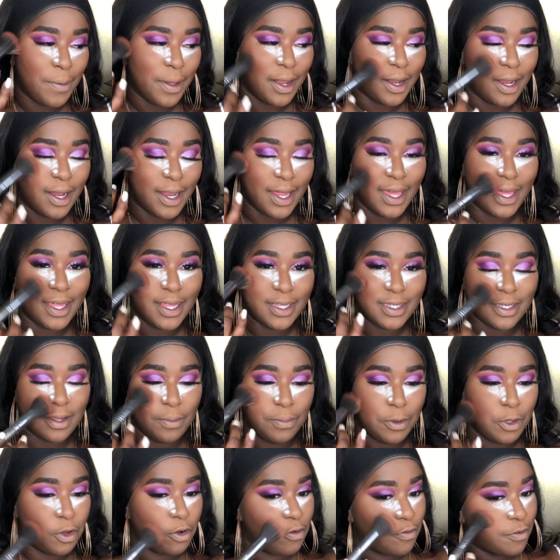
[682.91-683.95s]
but it is a
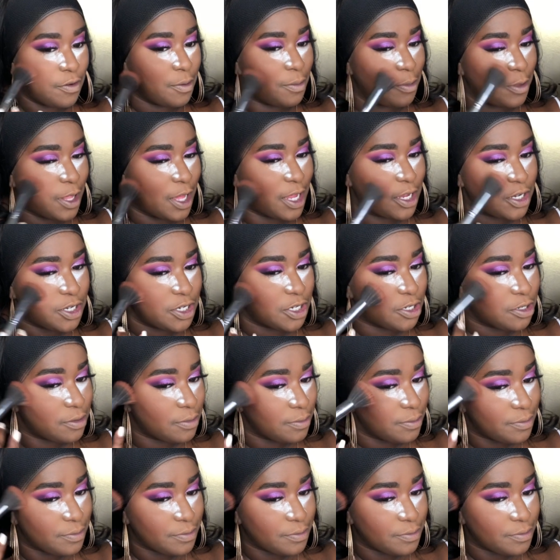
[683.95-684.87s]
beautiful blush.